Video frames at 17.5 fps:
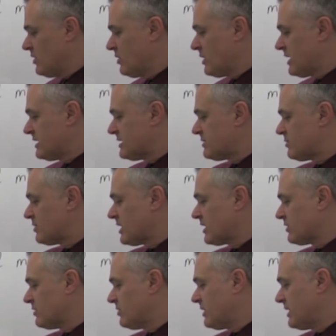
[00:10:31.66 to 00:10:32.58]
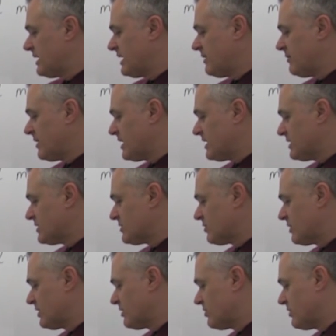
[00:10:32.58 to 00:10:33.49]
When I subtract 288 minus
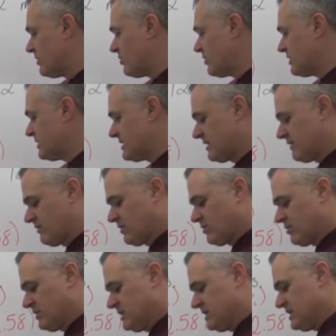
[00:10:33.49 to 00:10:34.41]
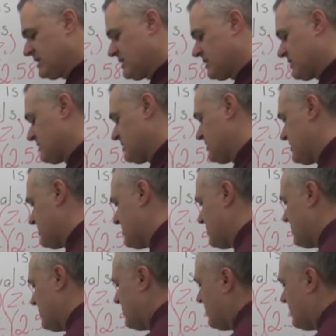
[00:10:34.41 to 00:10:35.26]
23.736,